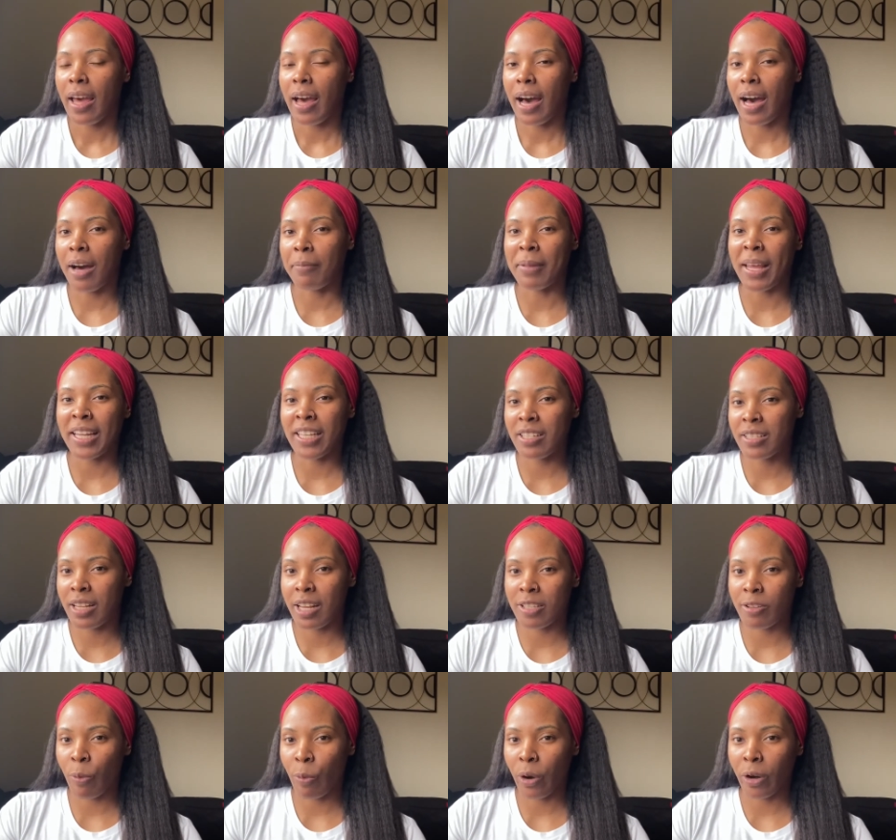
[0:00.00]
um, that just
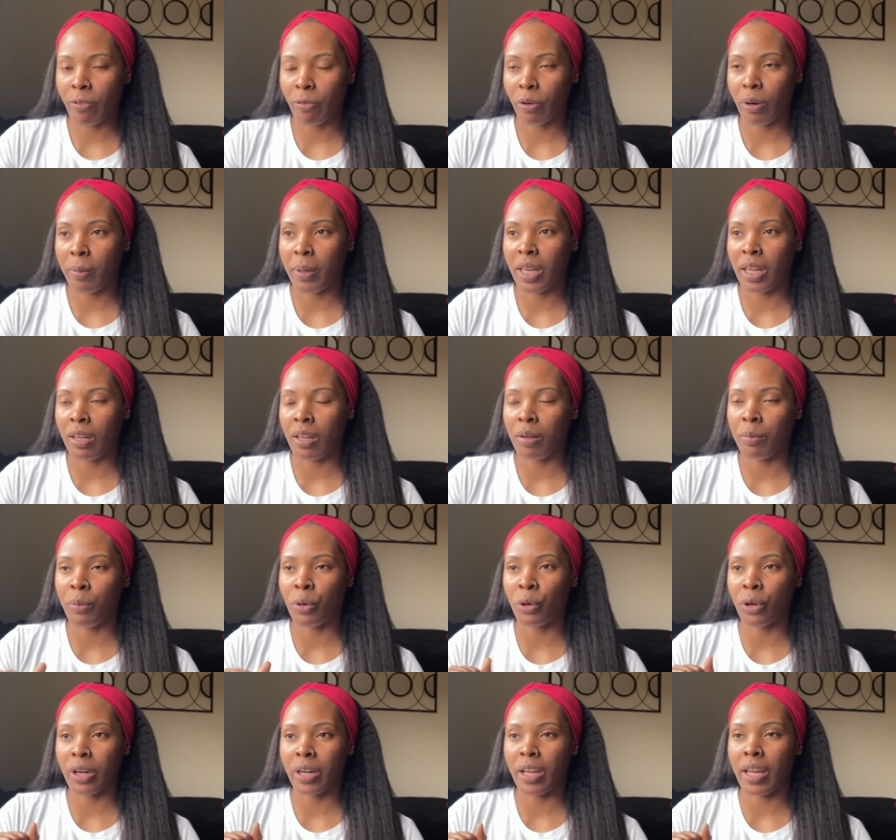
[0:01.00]
doesn't work for me
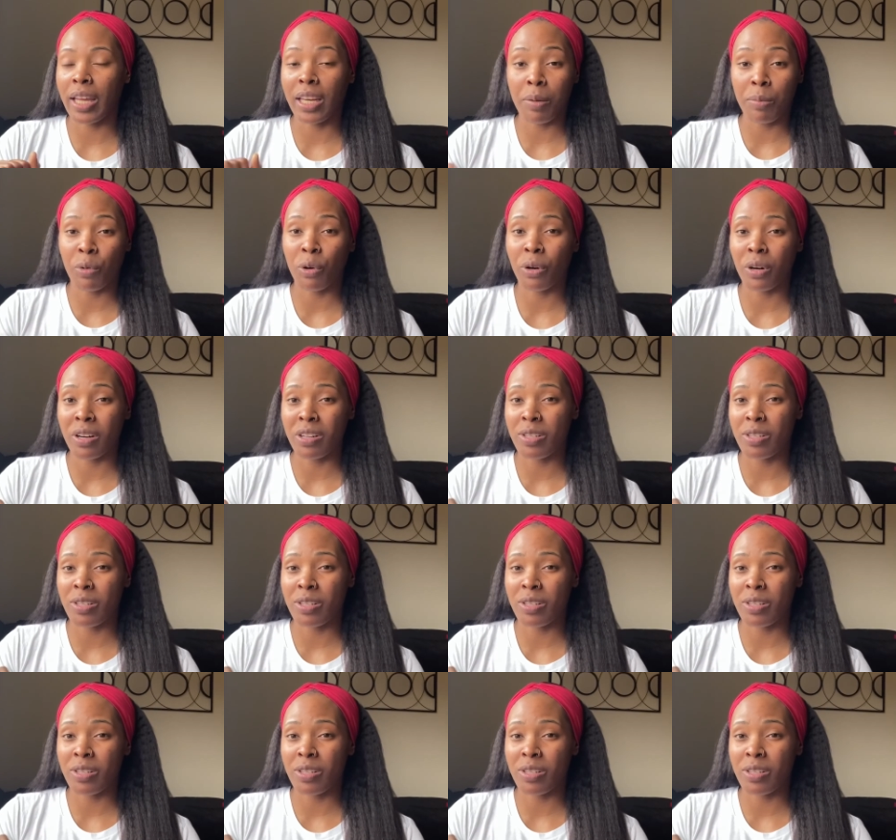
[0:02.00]
anymore, anymore.